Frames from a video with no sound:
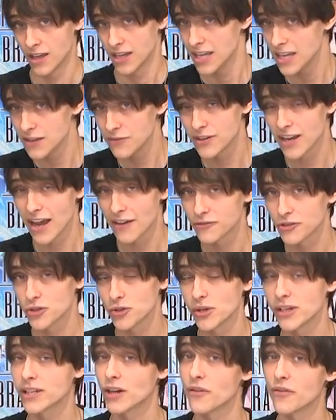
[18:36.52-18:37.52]
Even after
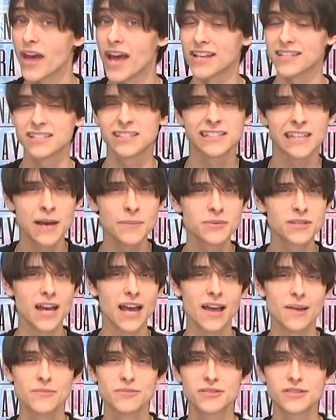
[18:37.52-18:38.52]
doing all that,
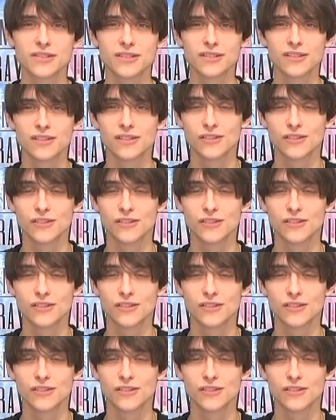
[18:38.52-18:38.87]
sometimes